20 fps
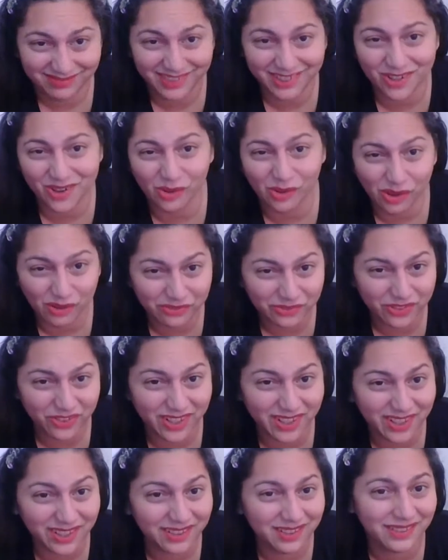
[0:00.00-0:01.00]
and go off
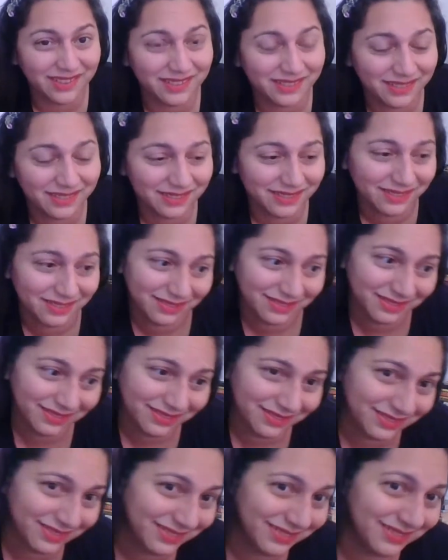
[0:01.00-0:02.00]
grid?
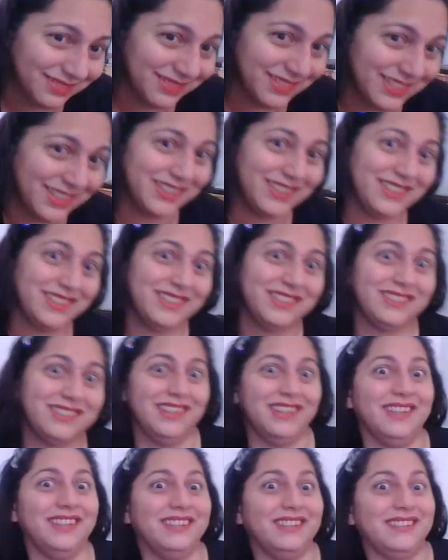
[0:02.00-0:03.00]

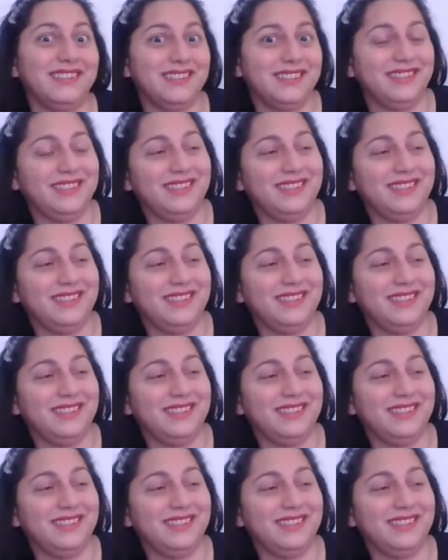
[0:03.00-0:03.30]
Shit.